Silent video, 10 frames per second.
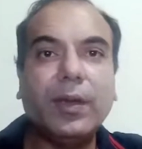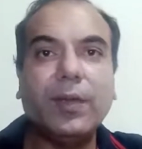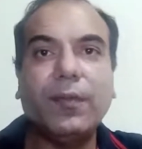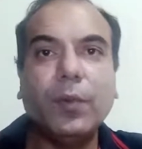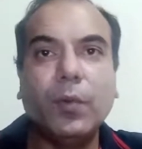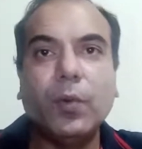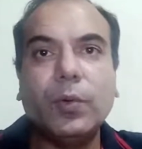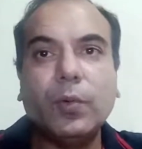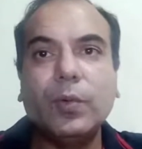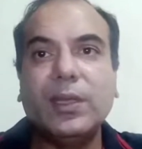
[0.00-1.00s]
if you go
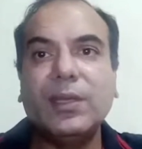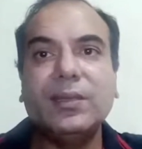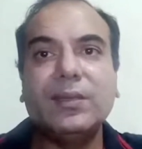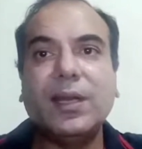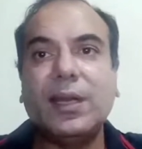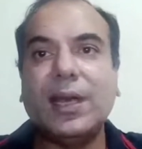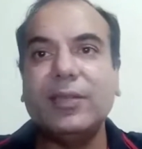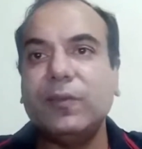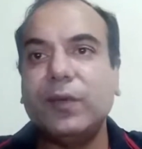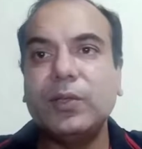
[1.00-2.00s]
to these
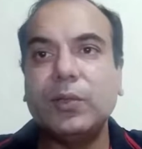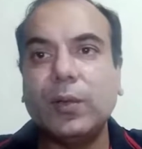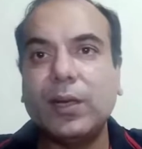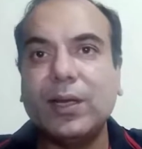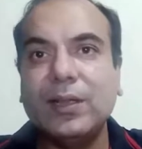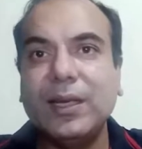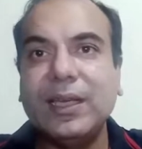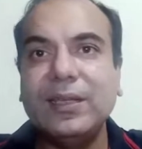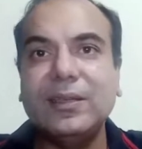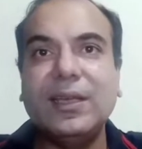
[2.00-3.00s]
Reliance Fresh or other
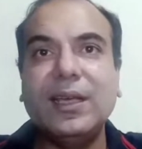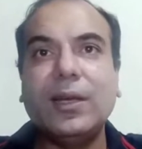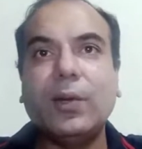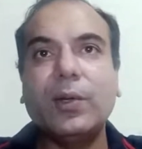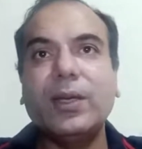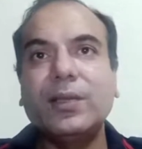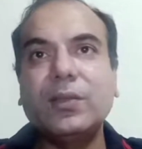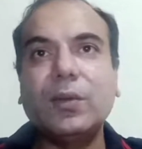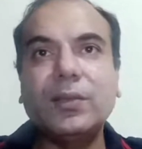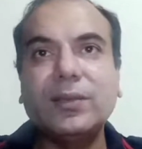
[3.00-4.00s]
Easy Day outlets,
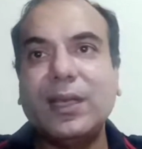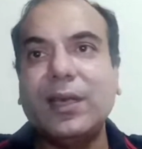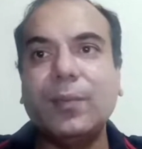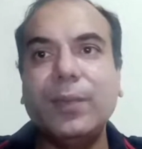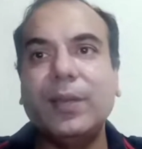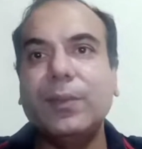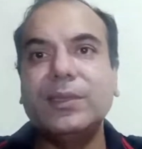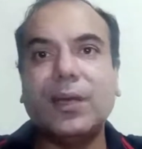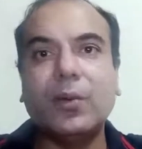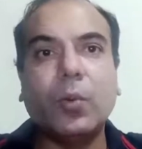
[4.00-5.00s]
or say a Big
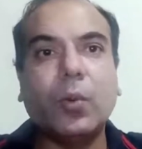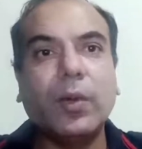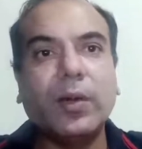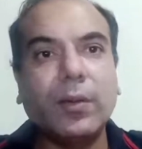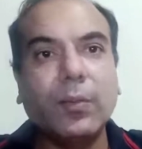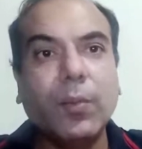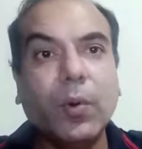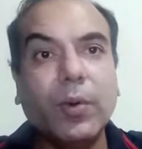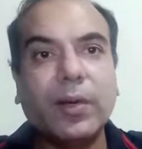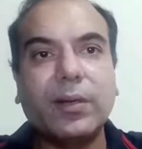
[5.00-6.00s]
Bazaar or
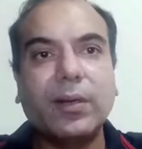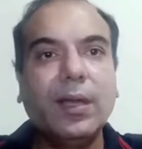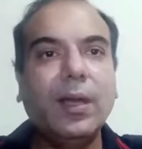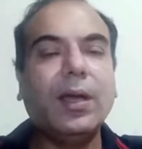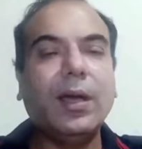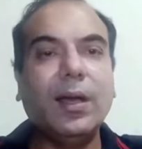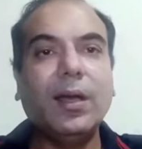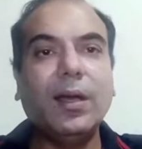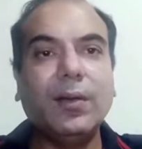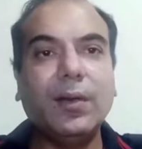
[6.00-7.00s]
more
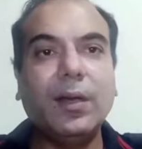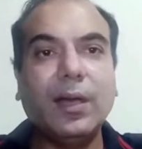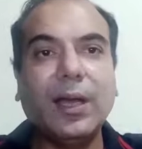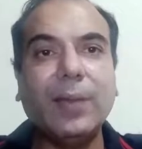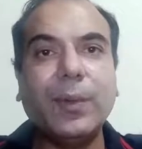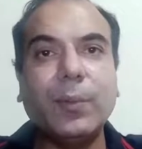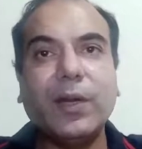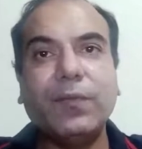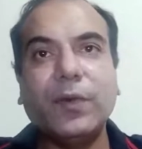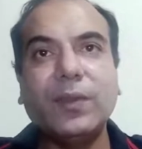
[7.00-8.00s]

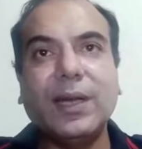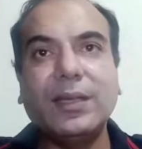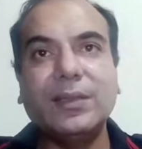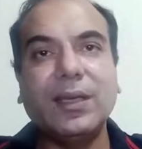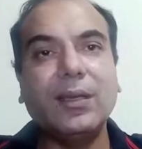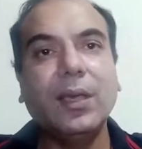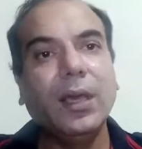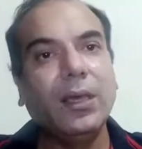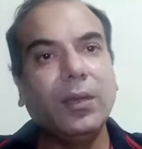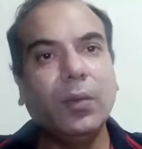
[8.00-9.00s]
hypermart for that sake,
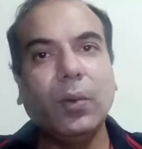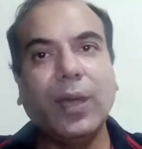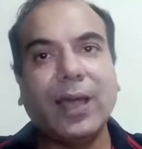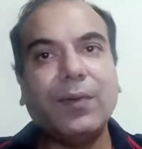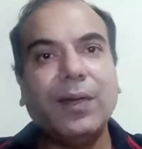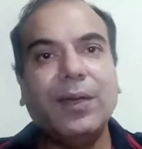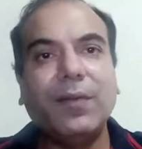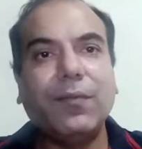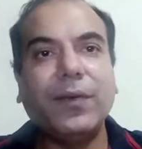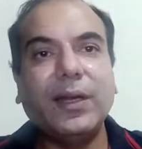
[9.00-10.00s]
you have a
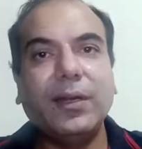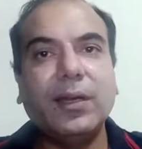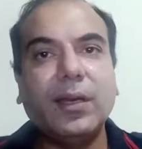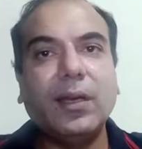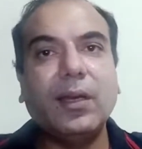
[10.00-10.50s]
different